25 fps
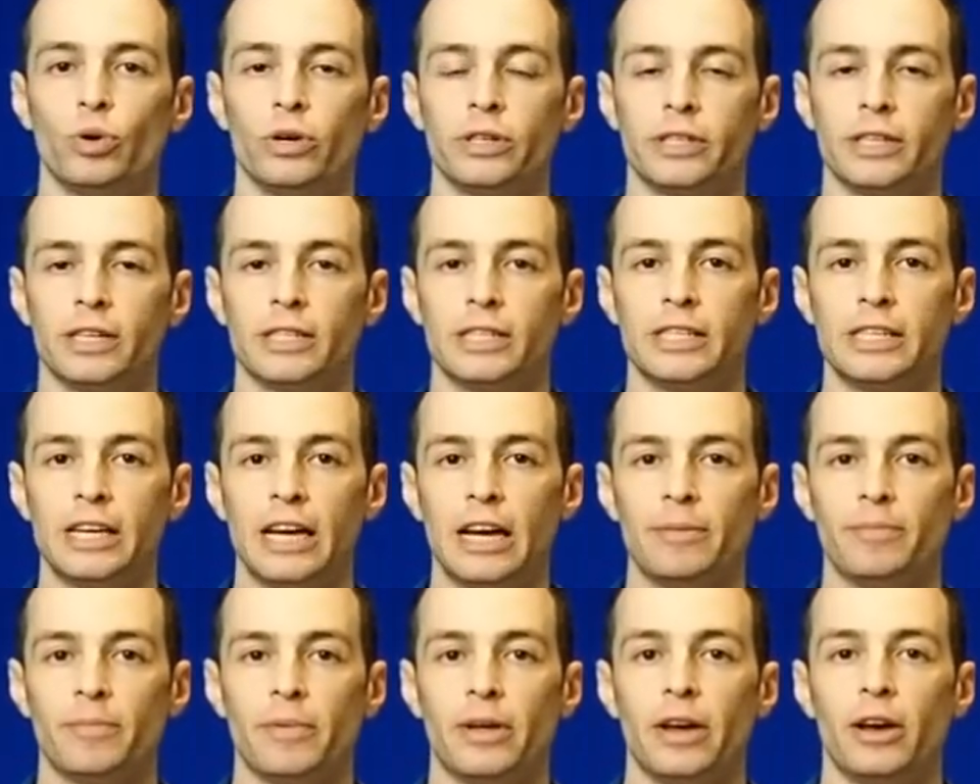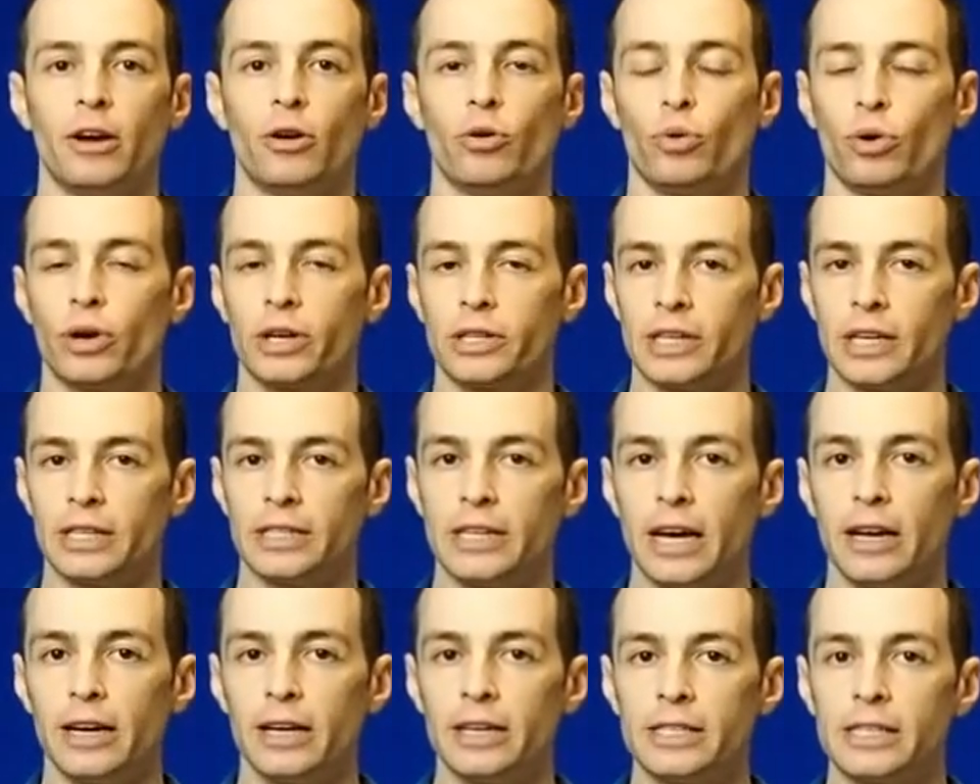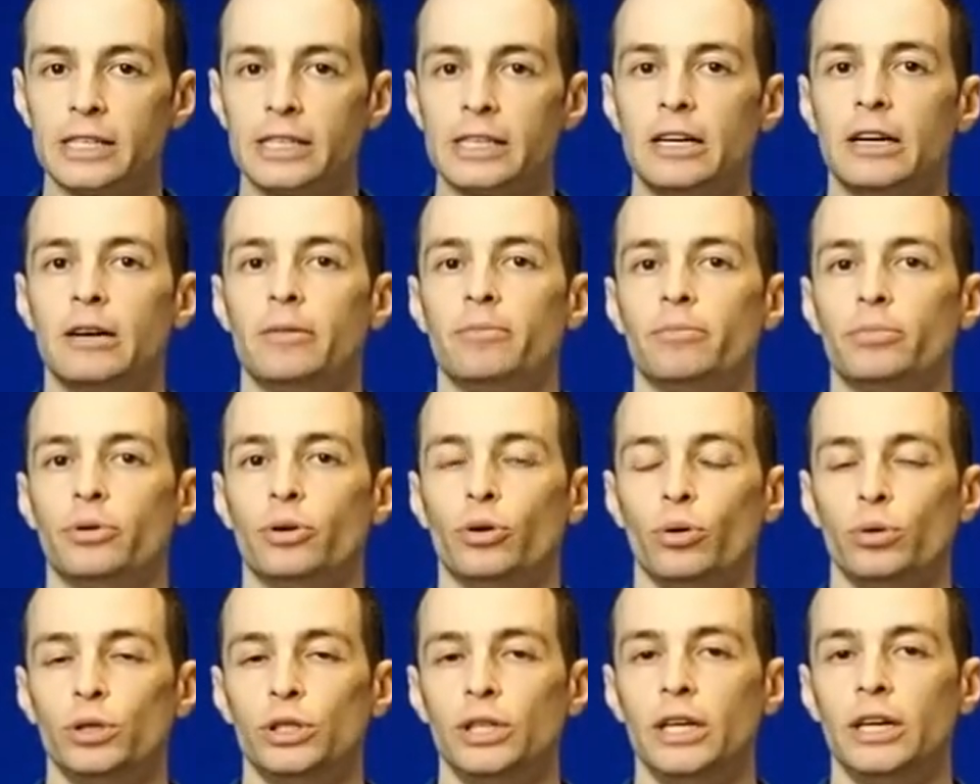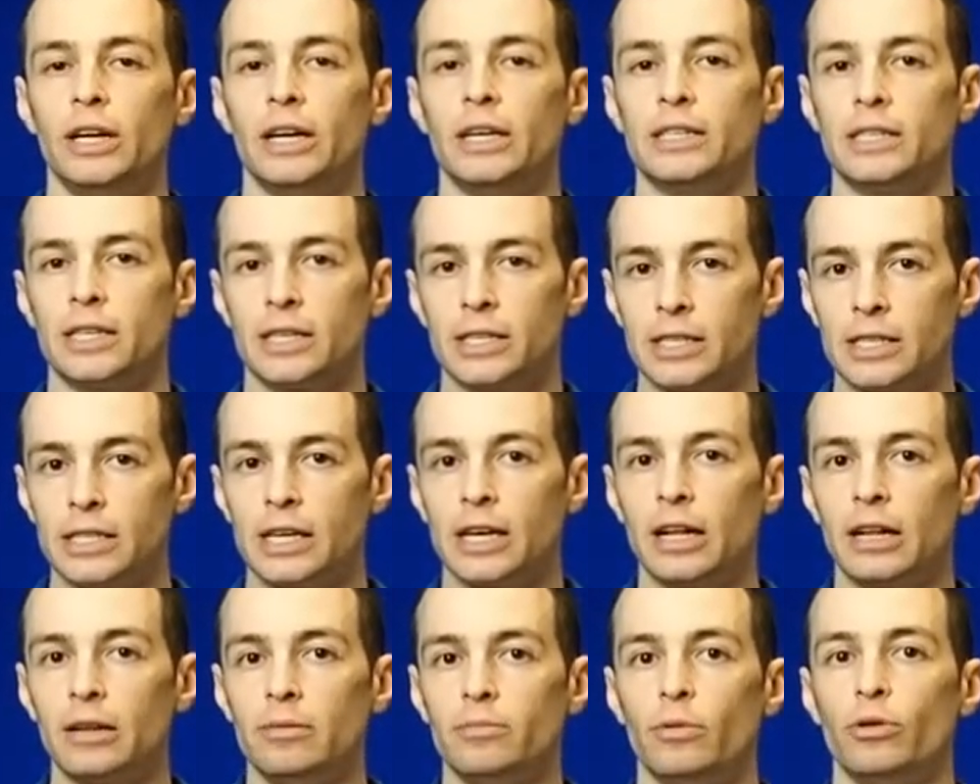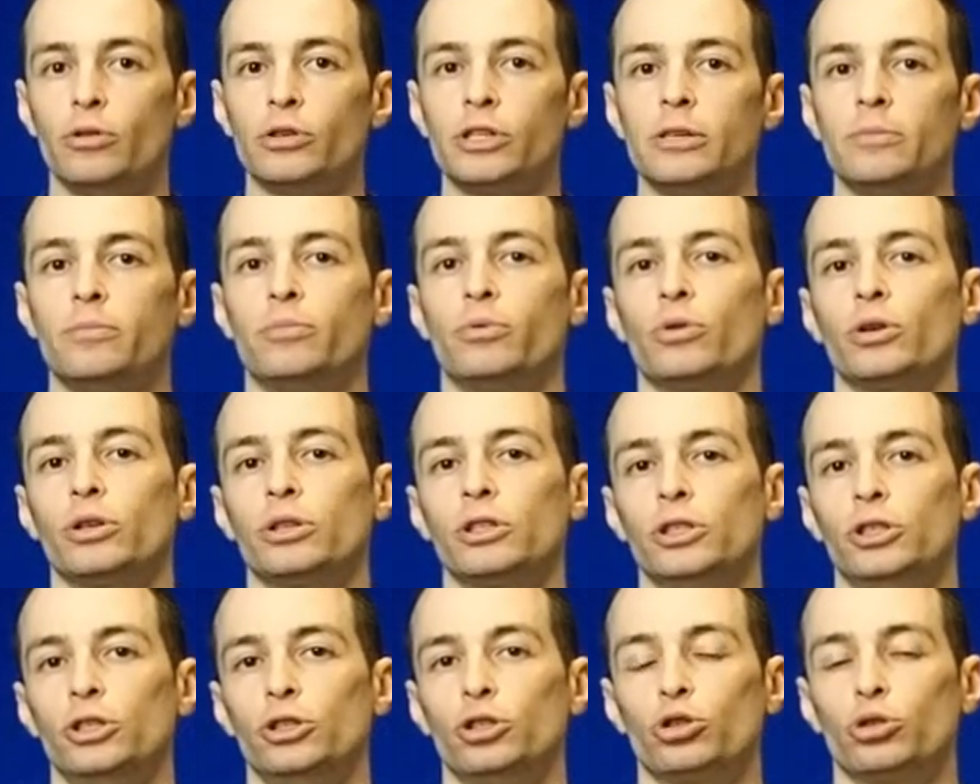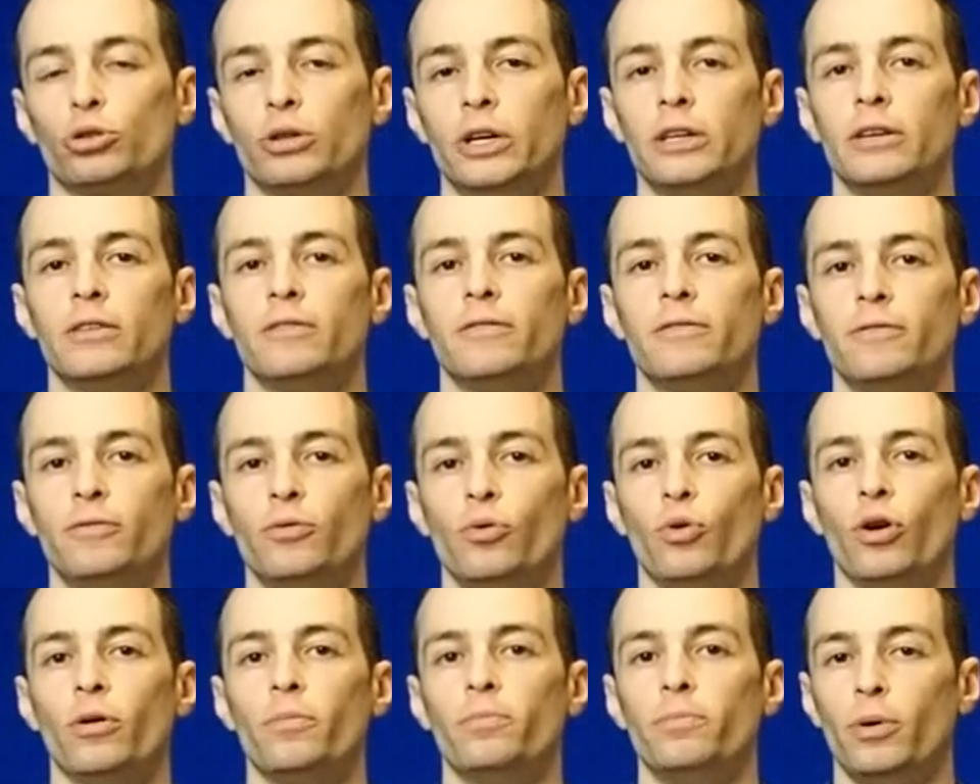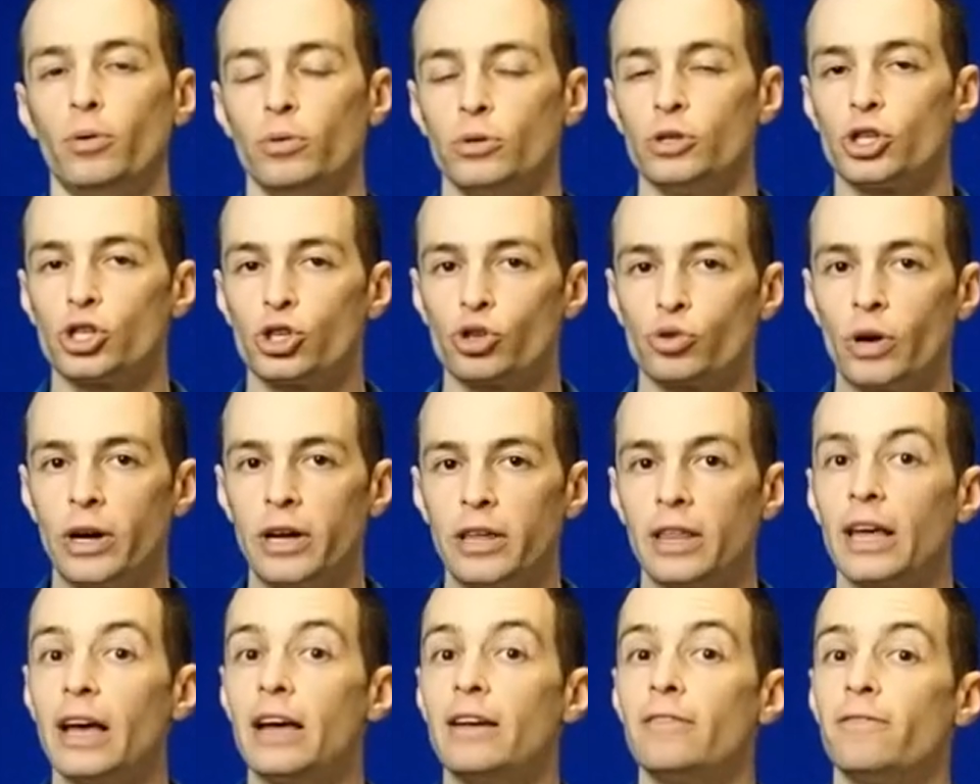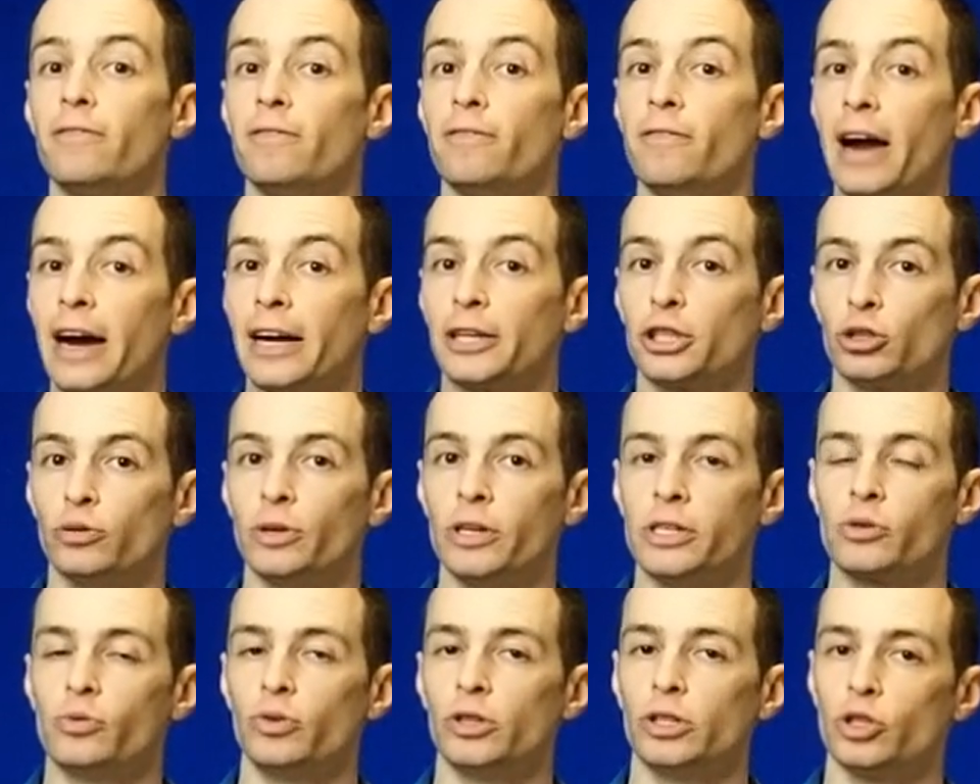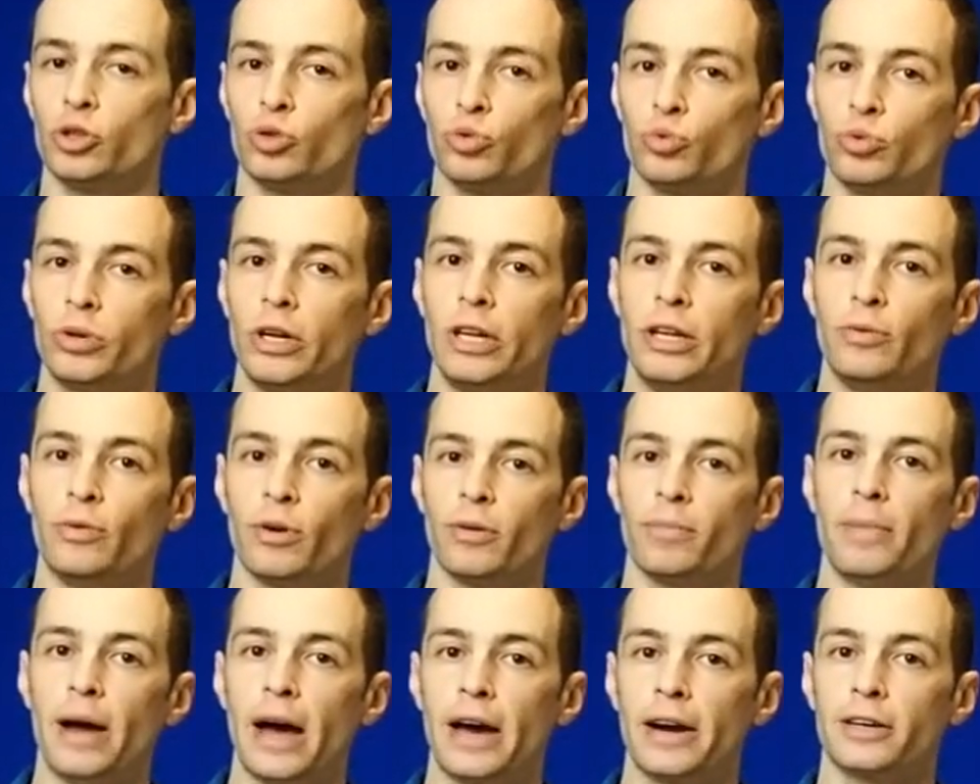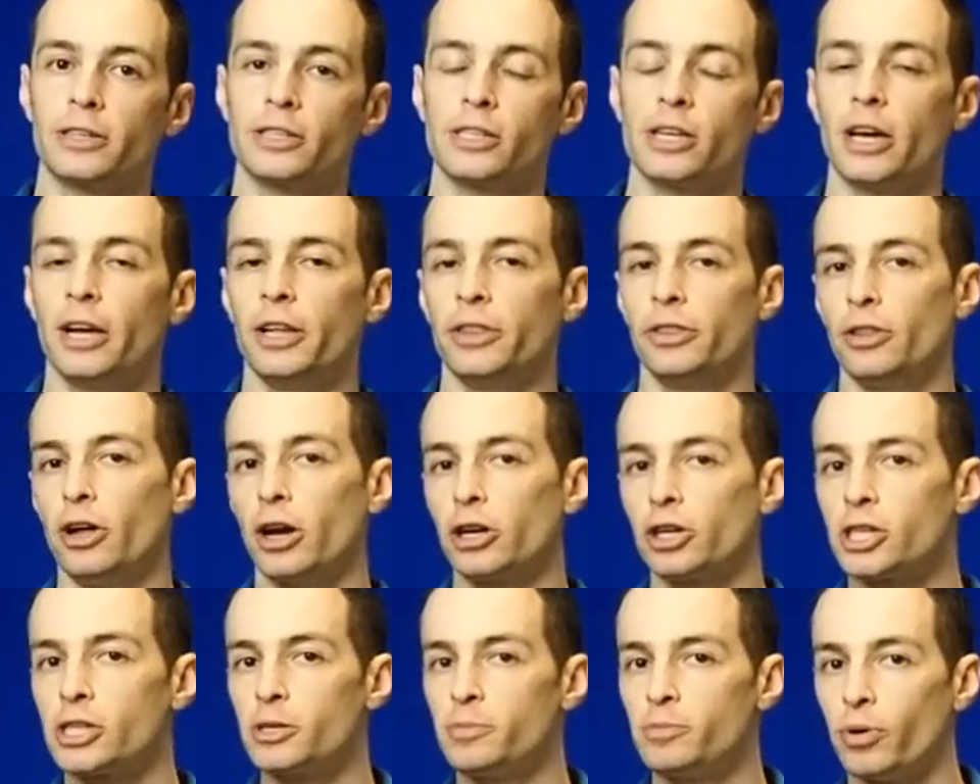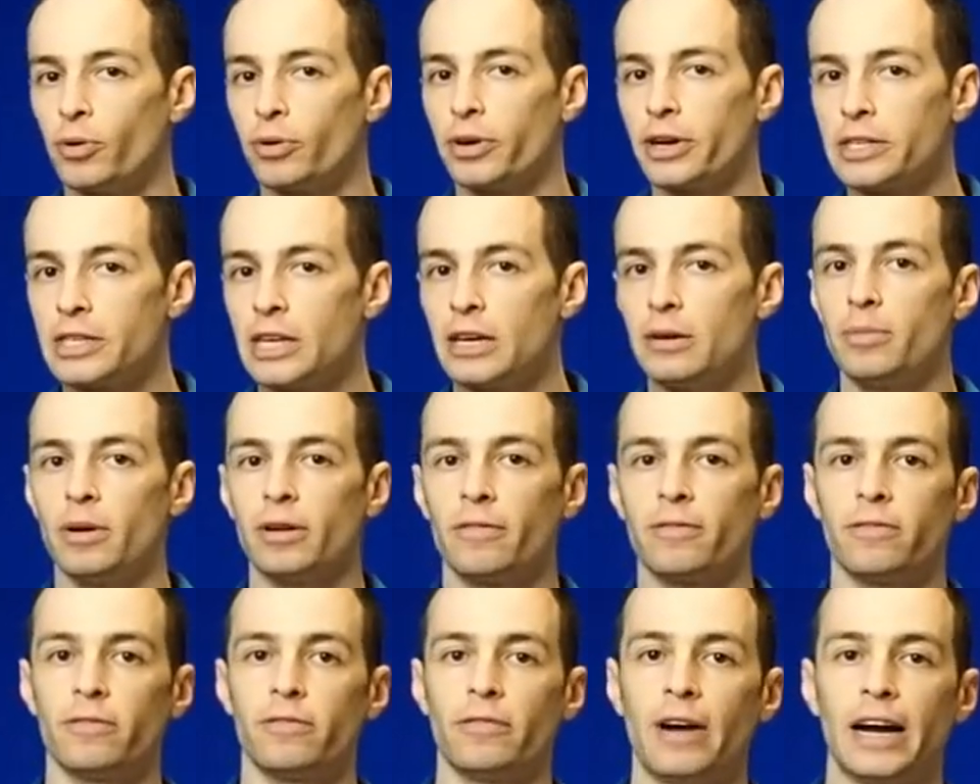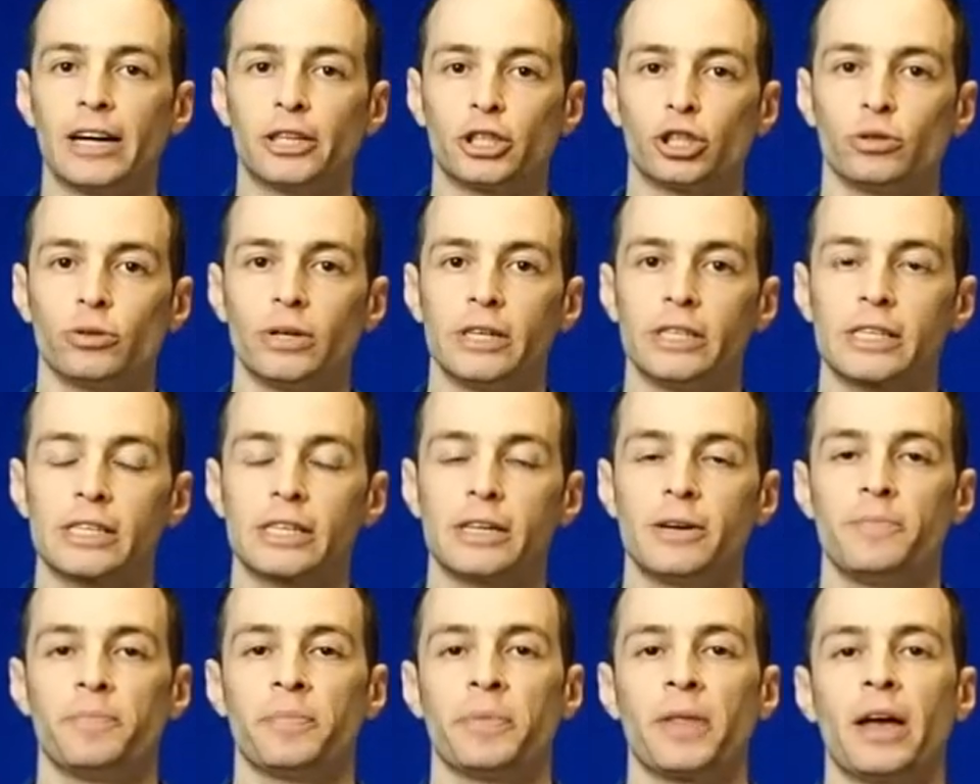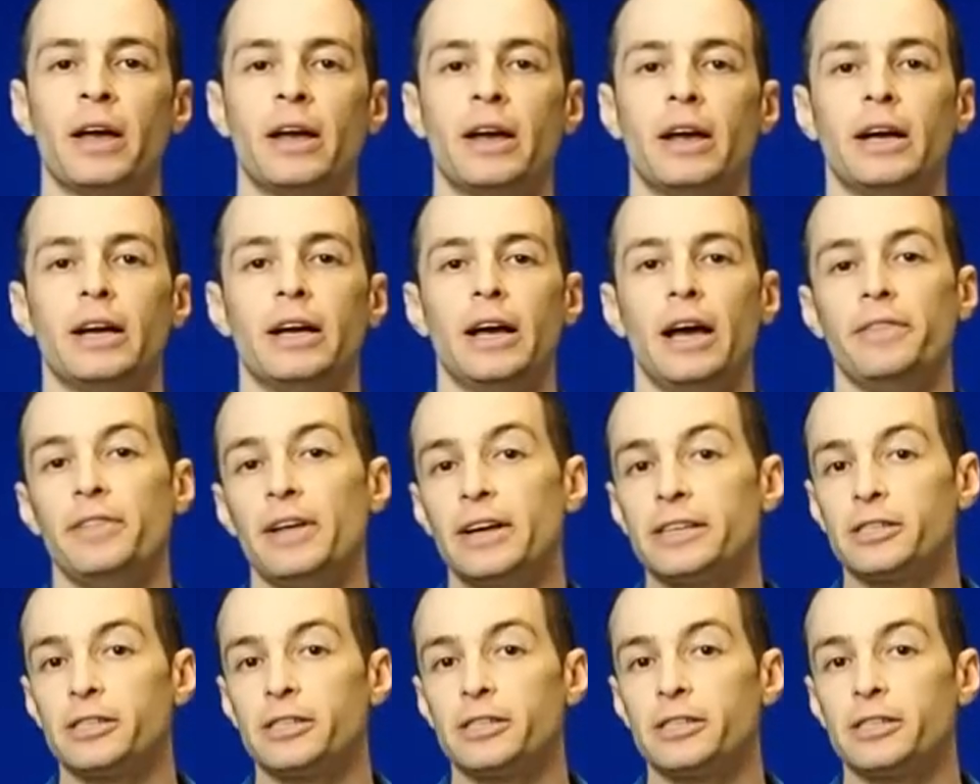Everything else was the same. What does that tell us? Protein is the single most important nutrient for bone strength and fracture risk, which is really what matters. Not just bone density, but fracture risk.